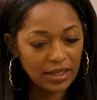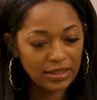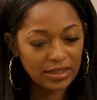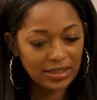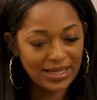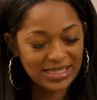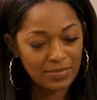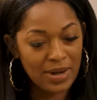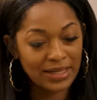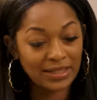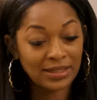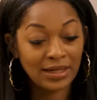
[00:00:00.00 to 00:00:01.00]
It looked like
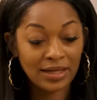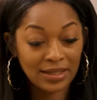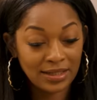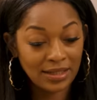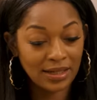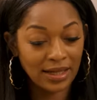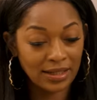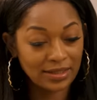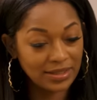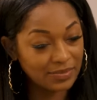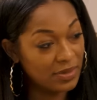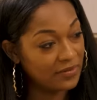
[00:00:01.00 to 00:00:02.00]
somebody gutted an
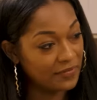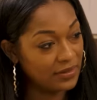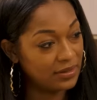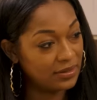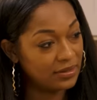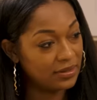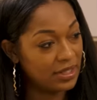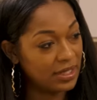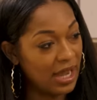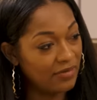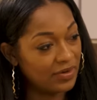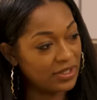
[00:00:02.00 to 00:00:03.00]
English muffin and
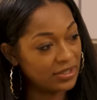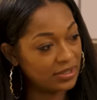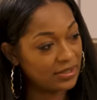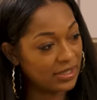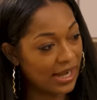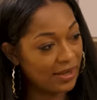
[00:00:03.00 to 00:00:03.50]
got rid of the